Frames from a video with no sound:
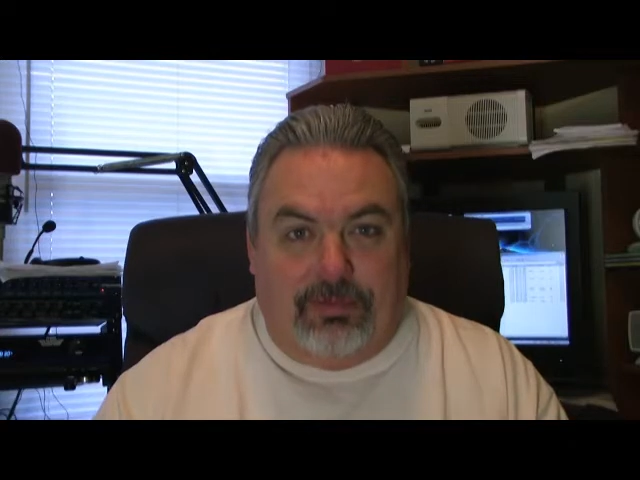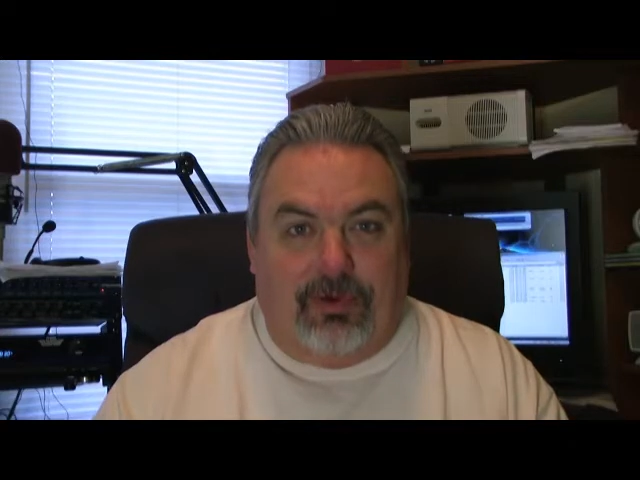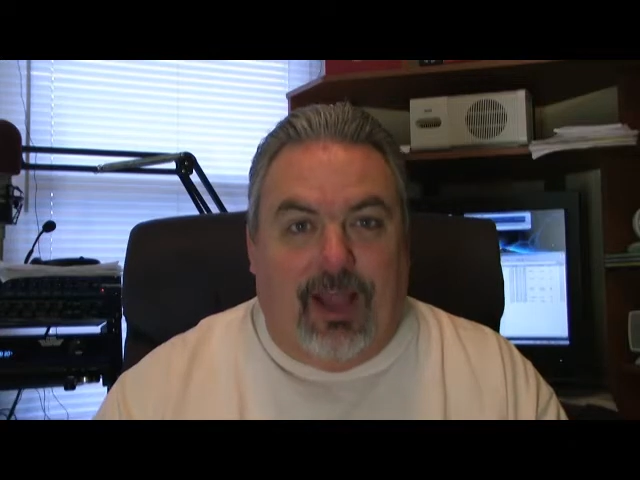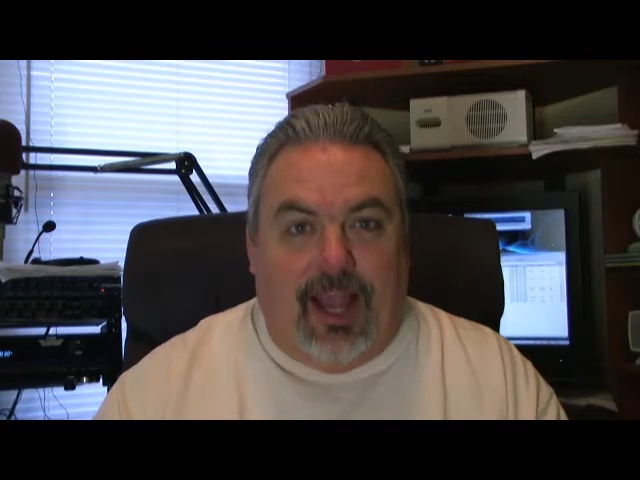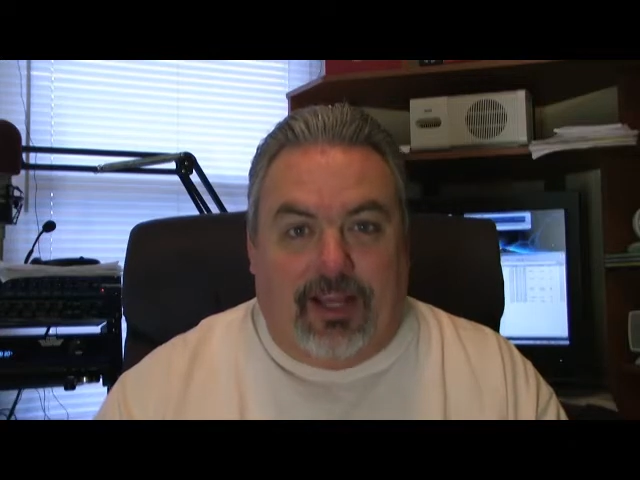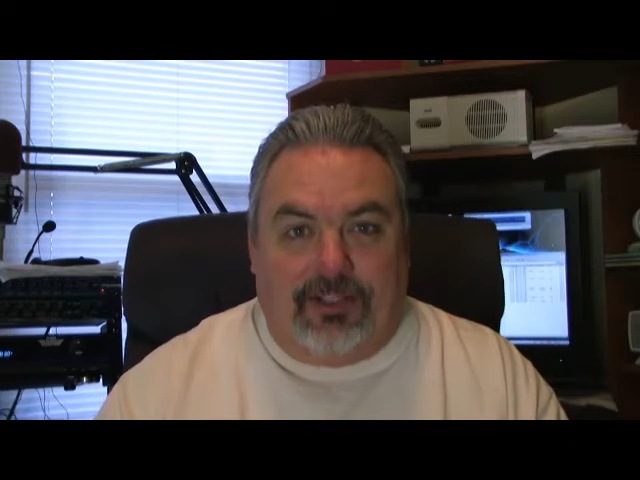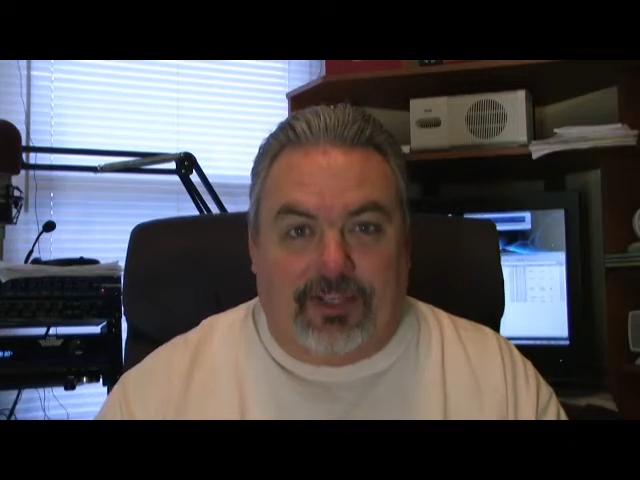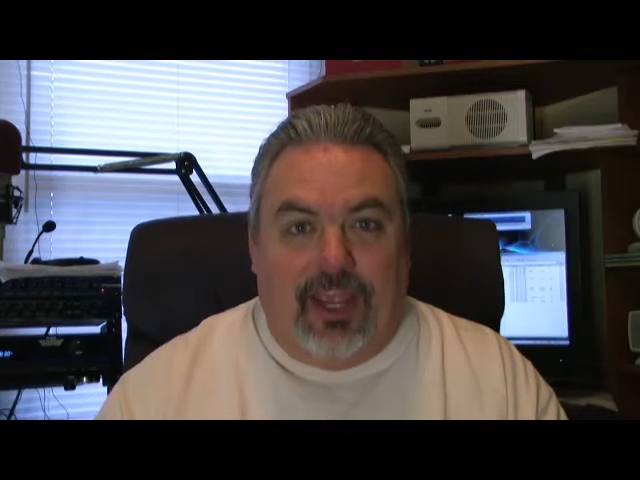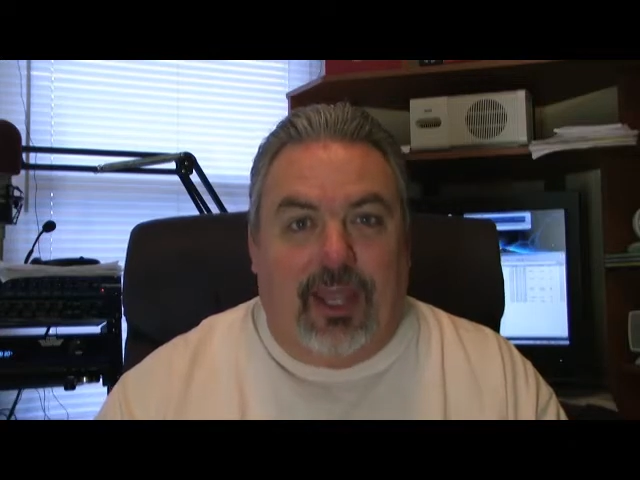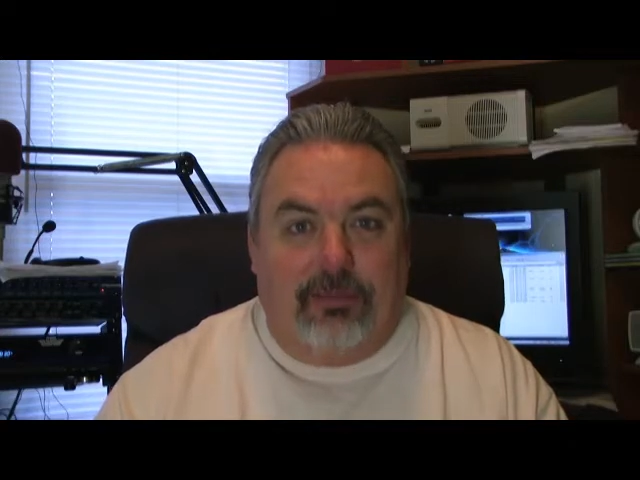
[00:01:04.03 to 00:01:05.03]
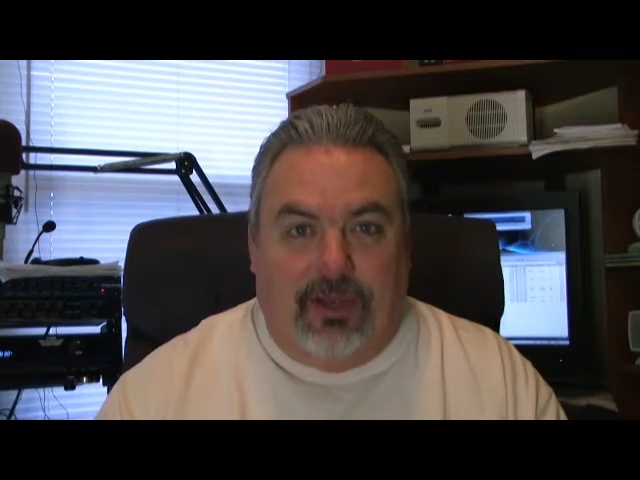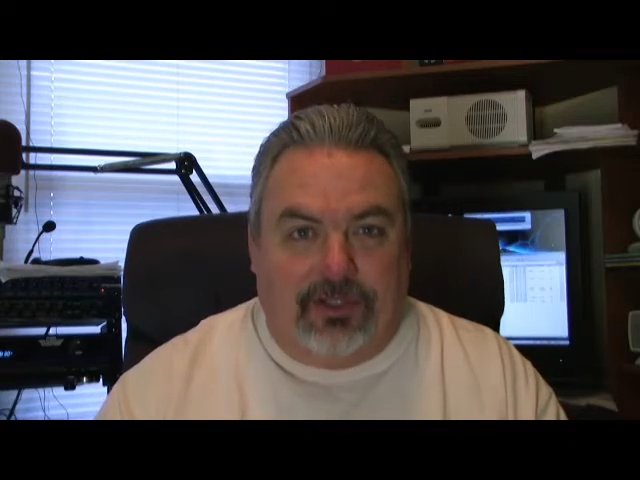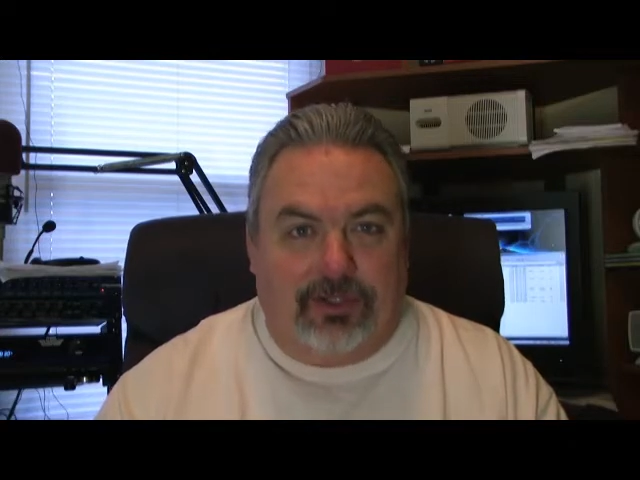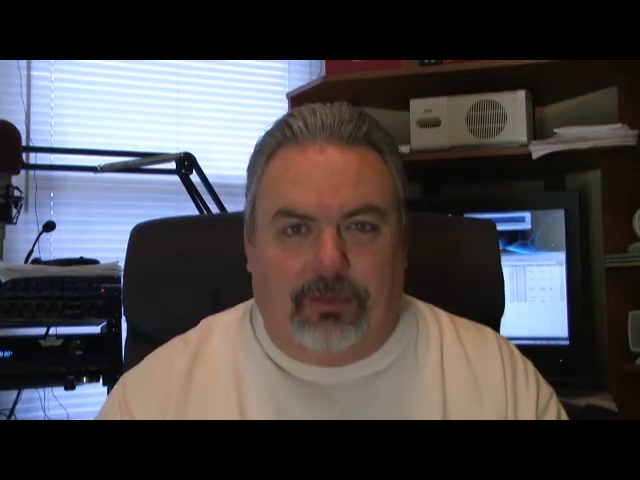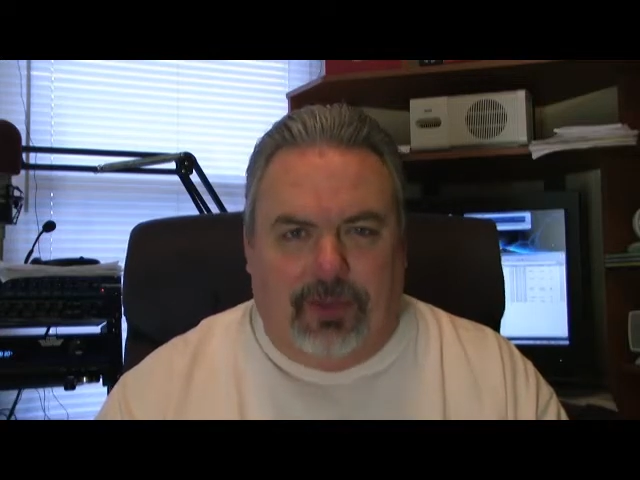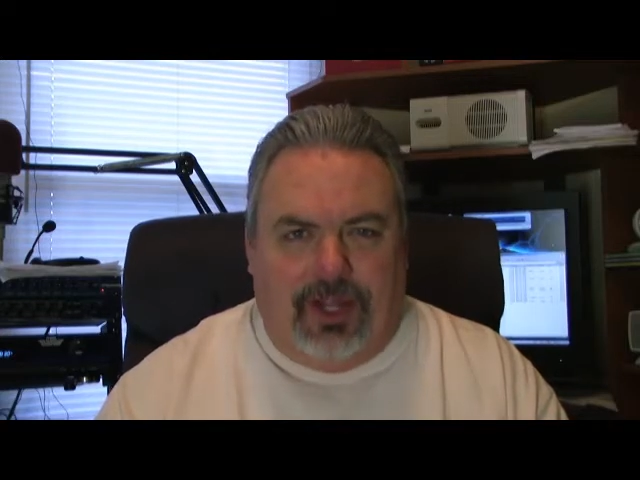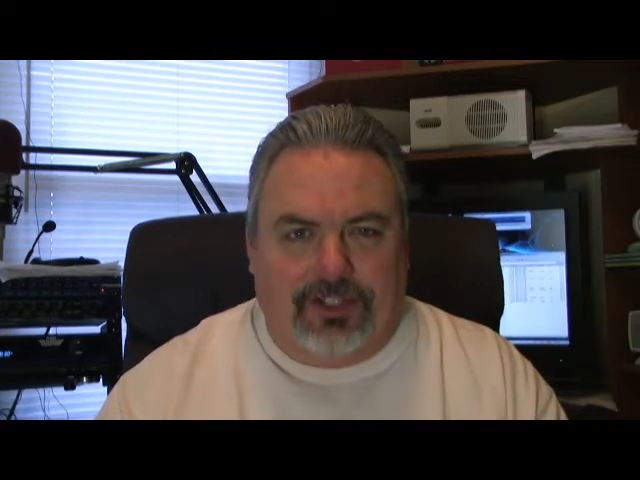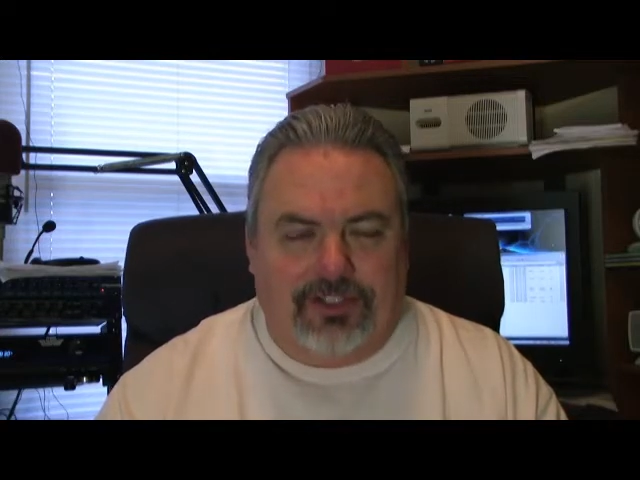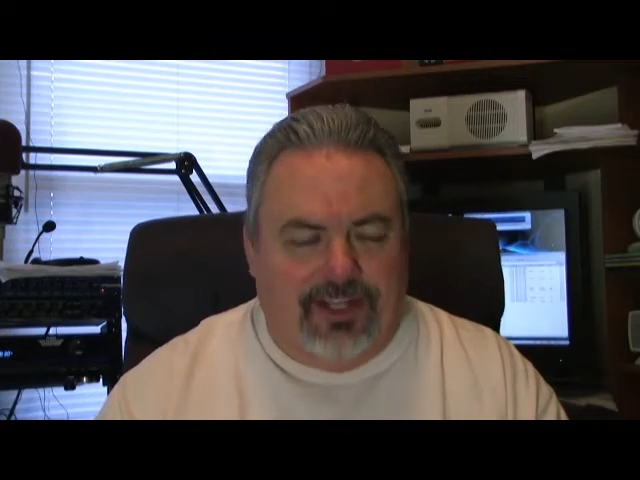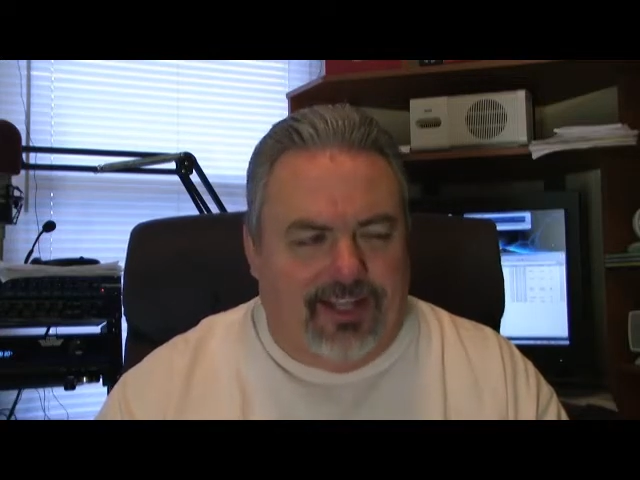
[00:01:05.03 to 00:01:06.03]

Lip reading: Barack is ahead by so much.